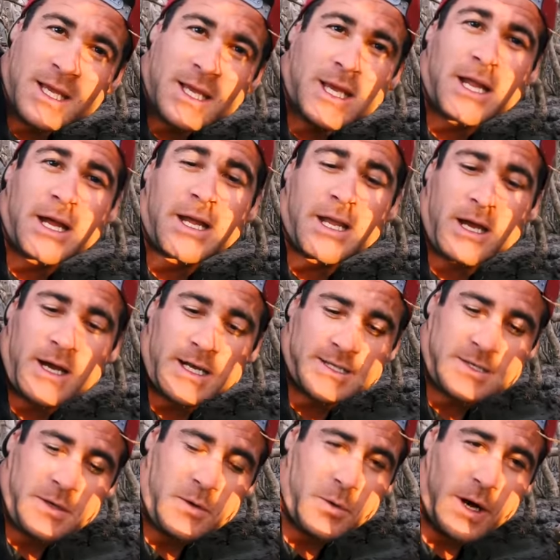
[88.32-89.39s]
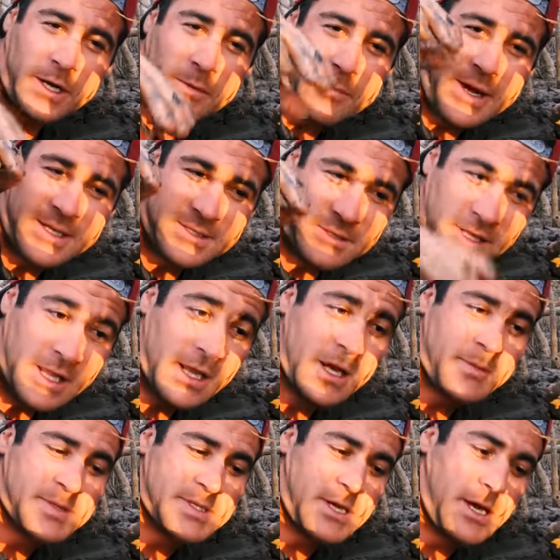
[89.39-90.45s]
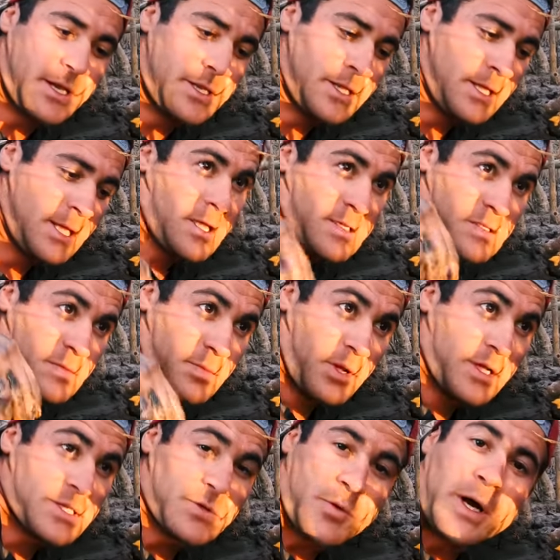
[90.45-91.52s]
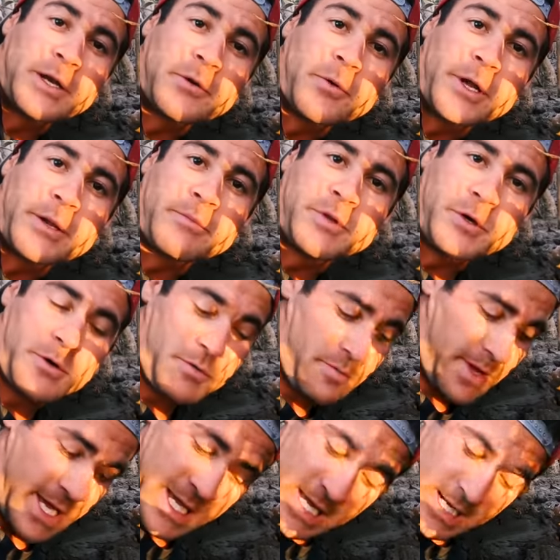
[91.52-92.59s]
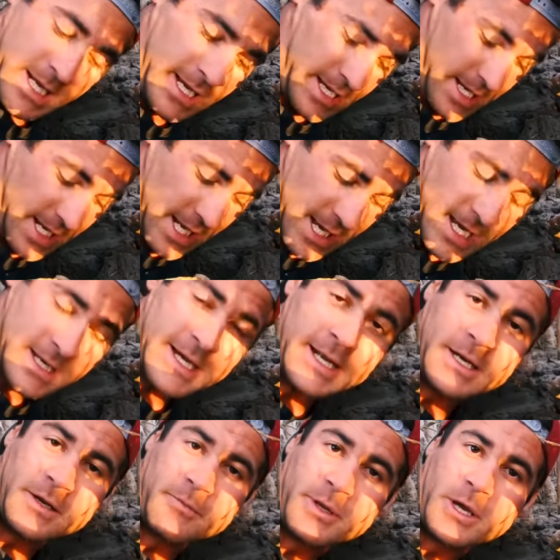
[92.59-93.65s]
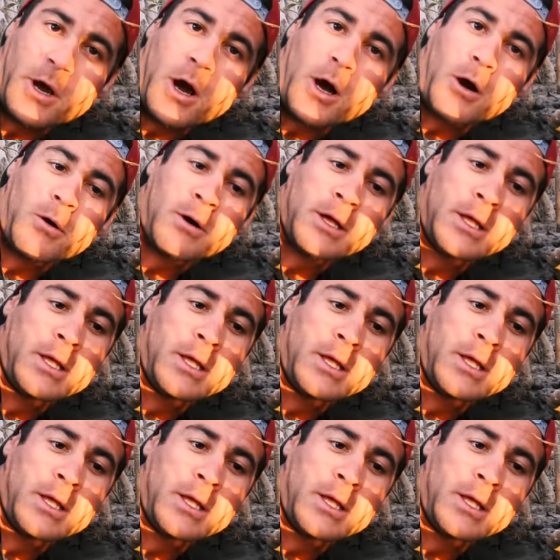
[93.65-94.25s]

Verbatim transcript: G'day guys, welcome back to another episode. I suppose you're wondering what I'm doing with my head and hand down in a big hole.